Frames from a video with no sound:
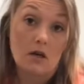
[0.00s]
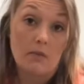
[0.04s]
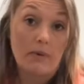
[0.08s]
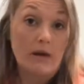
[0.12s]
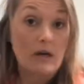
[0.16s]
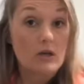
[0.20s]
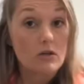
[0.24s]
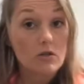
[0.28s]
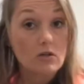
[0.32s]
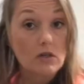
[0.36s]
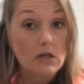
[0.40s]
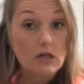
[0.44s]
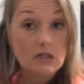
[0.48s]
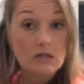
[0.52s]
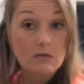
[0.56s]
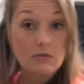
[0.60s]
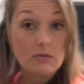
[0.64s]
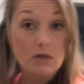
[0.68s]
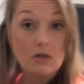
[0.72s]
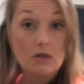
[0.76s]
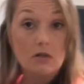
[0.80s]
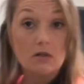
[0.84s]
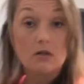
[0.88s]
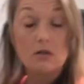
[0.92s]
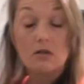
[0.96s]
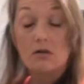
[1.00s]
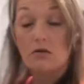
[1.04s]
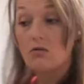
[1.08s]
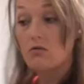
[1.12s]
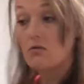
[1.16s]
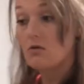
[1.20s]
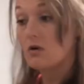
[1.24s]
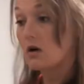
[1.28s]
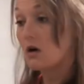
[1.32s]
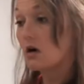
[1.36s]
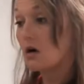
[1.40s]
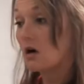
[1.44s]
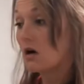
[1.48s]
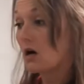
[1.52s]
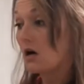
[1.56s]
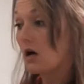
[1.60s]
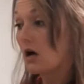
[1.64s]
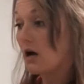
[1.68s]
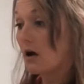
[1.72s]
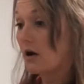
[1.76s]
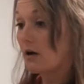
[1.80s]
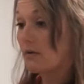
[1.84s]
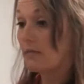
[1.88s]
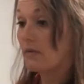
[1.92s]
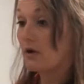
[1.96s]
pasteurized milk or
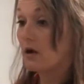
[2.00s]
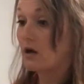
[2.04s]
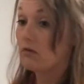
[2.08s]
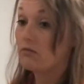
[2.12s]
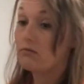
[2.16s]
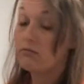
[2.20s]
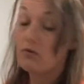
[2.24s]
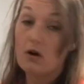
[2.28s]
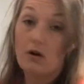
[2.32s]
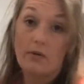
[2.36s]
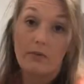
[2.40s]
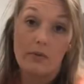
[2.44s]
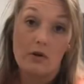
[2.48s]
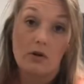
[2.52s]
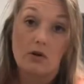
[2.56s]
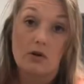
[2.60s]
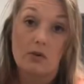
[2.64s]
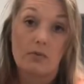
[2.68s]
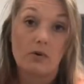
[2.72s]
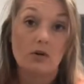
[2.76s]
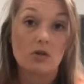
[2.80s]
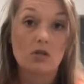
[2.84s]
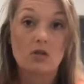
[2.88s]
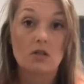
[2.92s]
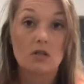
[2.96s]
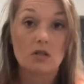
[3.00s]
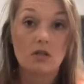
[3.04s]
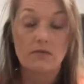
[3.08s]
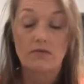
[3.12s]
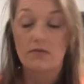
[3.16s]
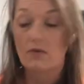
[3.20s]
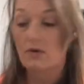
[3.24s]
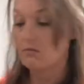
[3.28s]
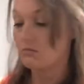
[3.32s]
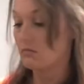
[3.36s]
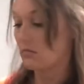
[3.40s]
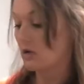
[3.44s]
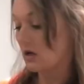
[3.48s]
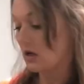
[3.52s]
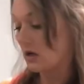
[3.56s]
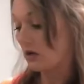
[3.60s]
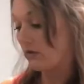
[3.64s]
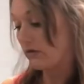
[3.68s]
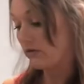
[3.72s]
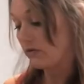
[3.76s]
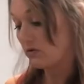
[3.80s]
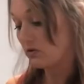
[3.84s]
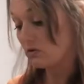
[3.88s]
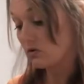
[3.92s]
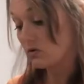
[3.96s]
a raw milk purchased from a health
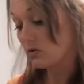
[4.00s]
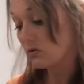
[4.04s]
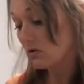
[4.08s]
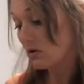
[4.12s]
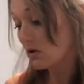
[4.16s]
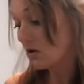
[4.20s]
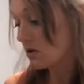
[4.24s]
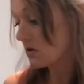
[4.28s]
food store